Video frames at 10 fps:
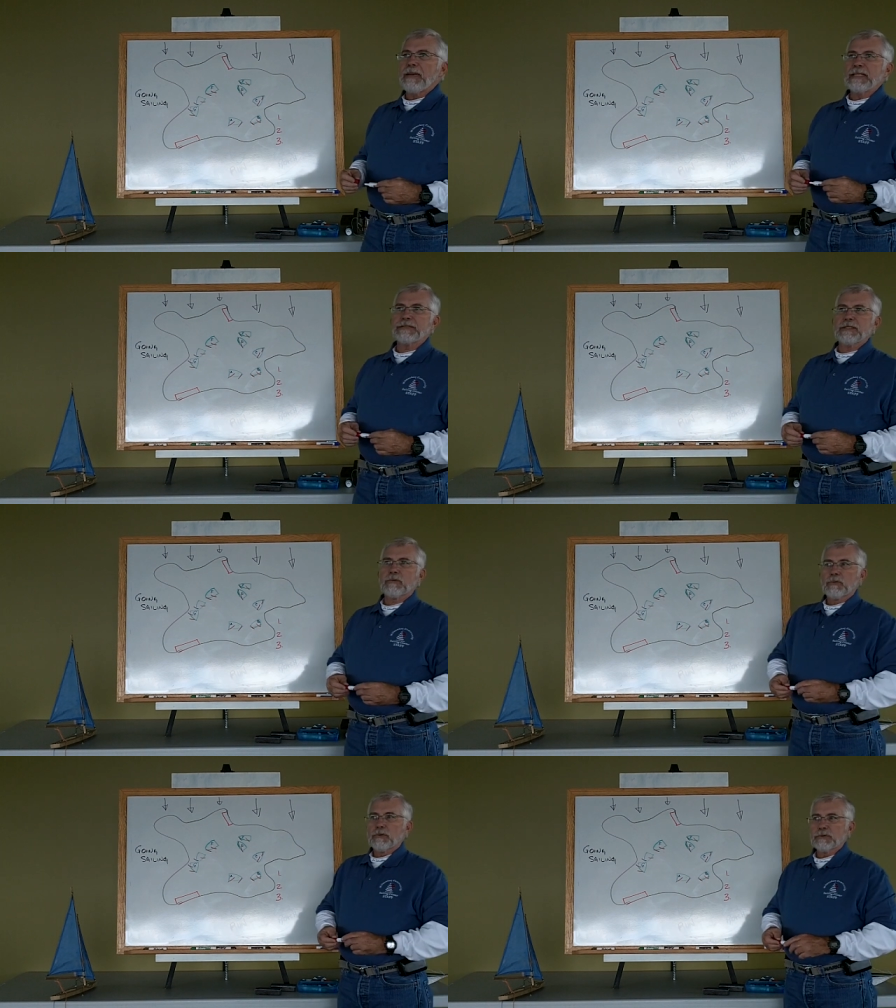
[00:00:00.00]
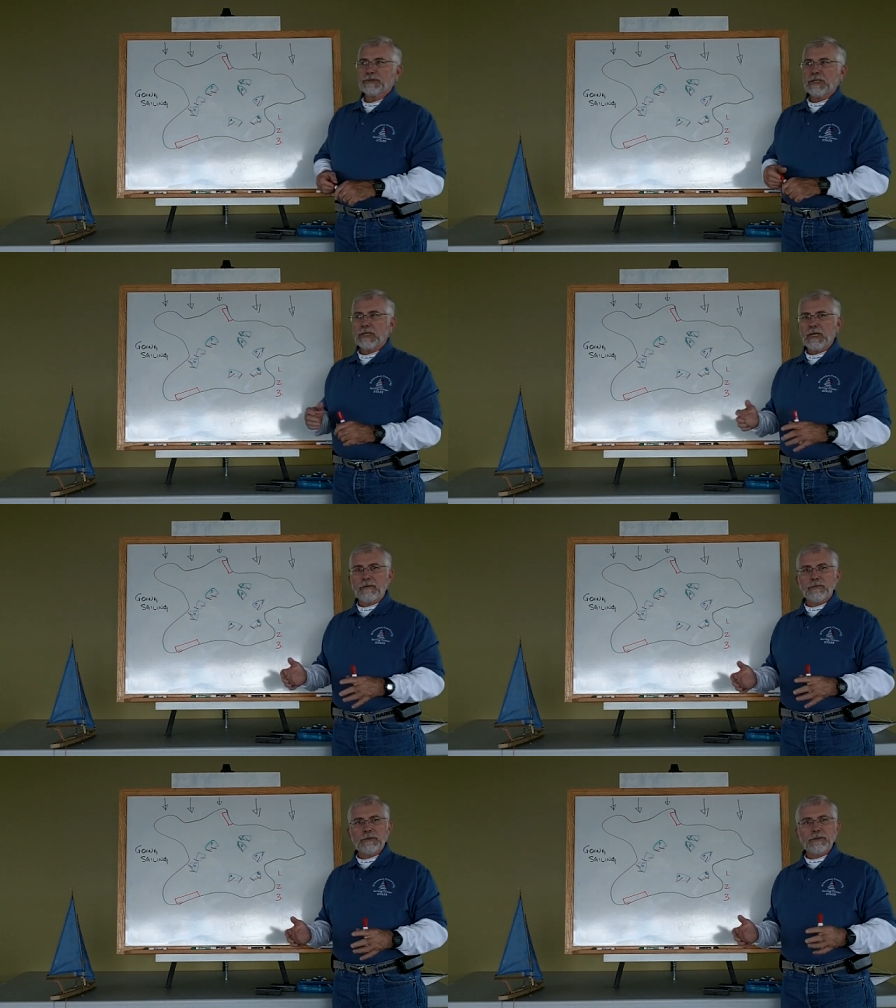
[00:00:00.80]
basic rules that
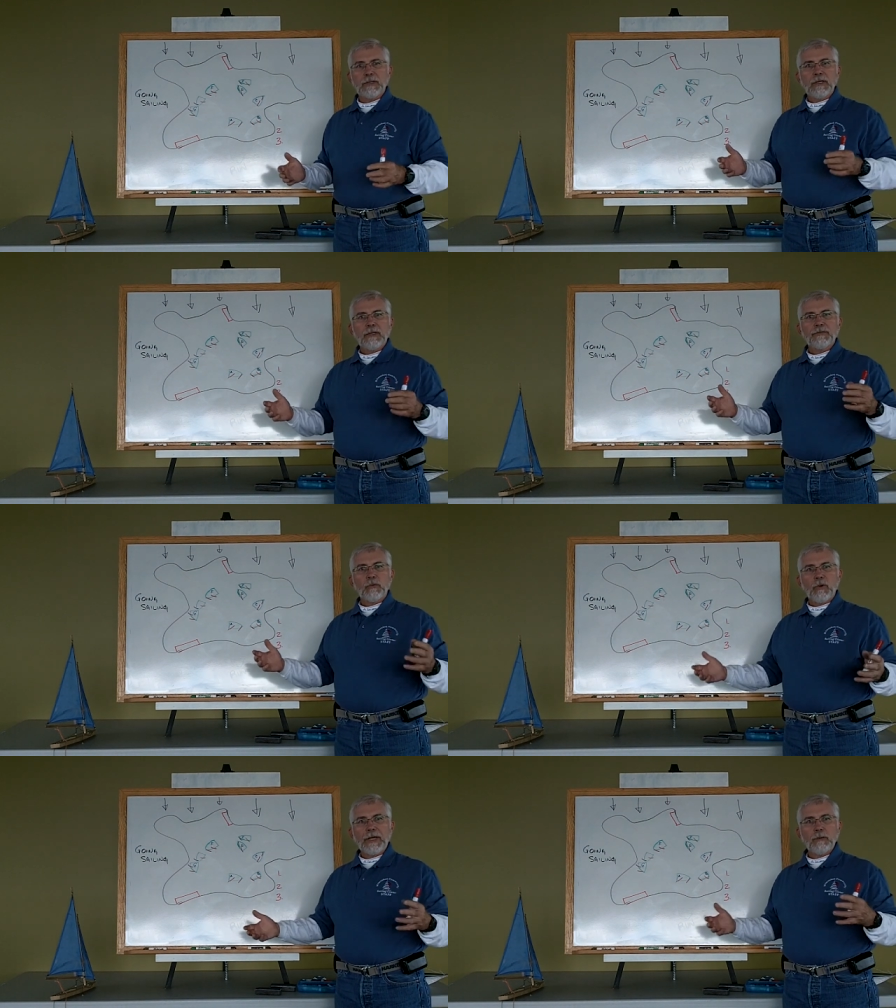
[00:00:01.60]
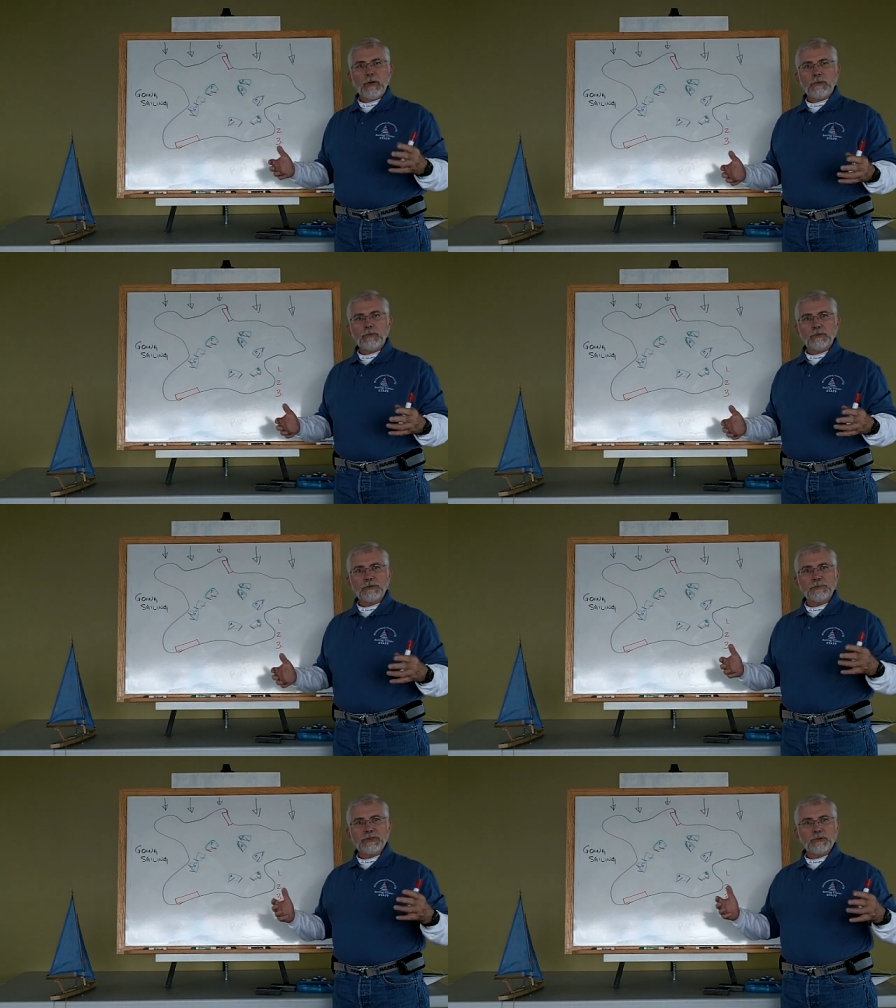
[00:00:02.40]
govern the right-of-way
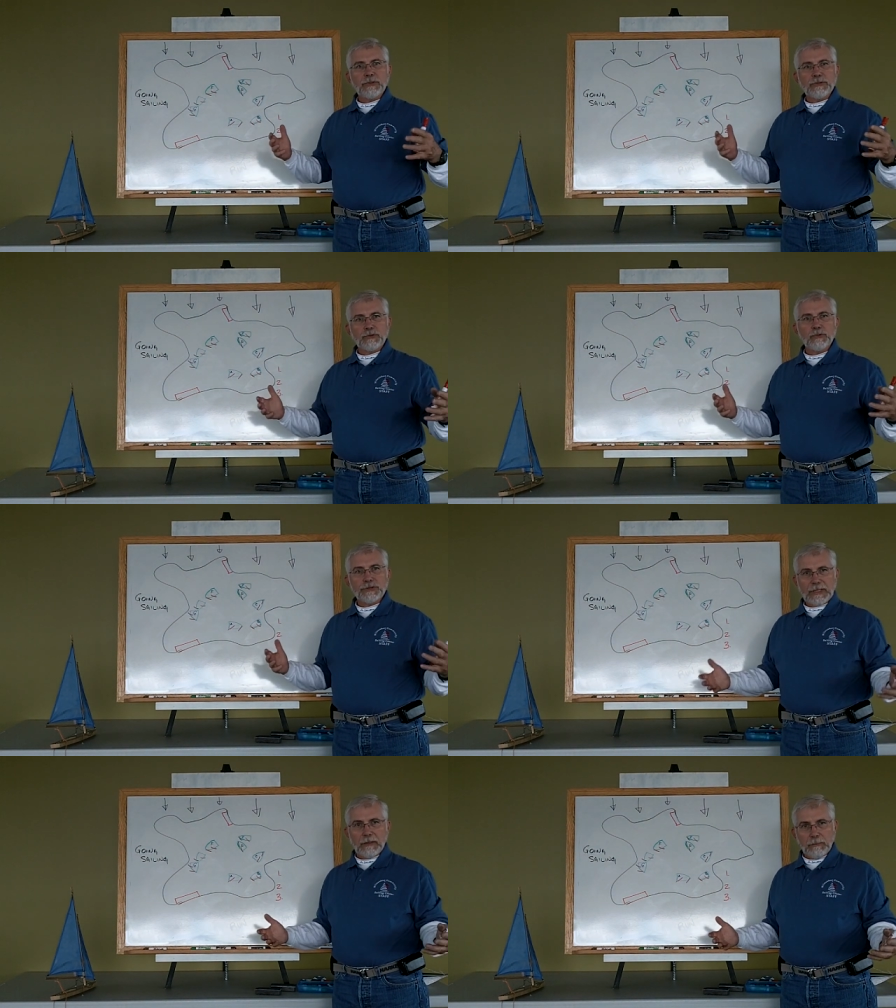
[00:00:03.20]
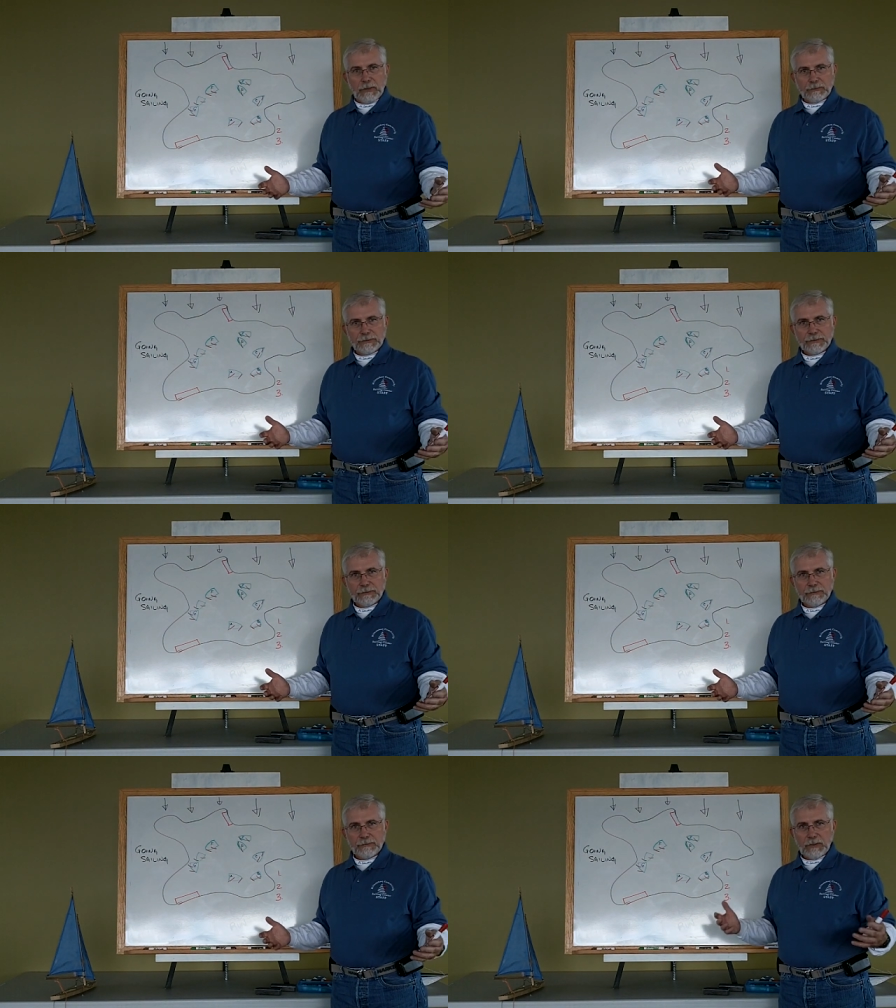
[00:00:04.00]
rules between two sailboats
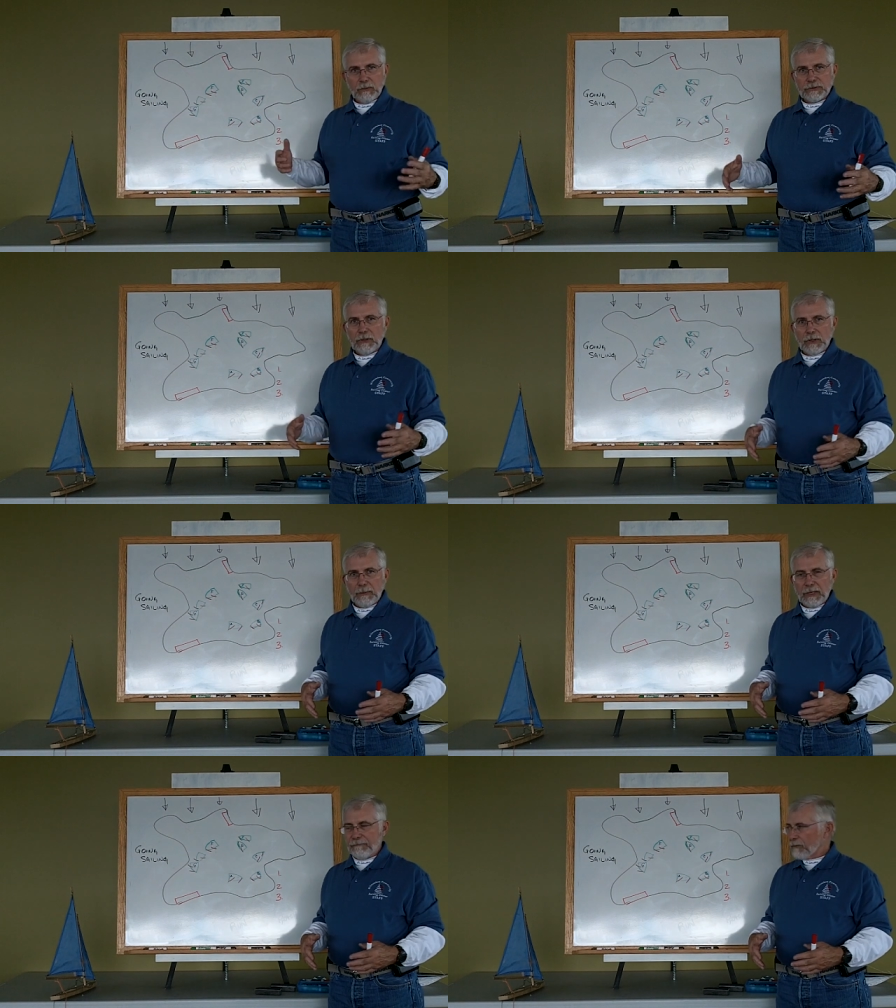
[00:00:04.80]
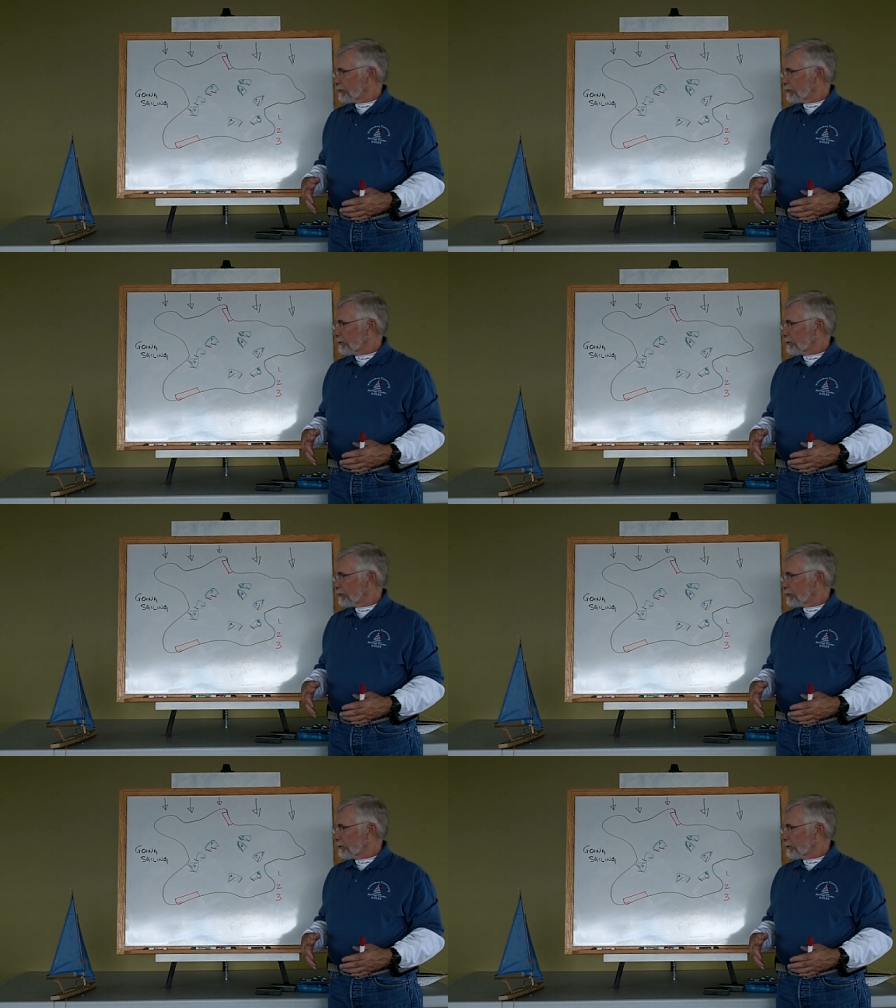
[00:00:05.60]
that we'll talk about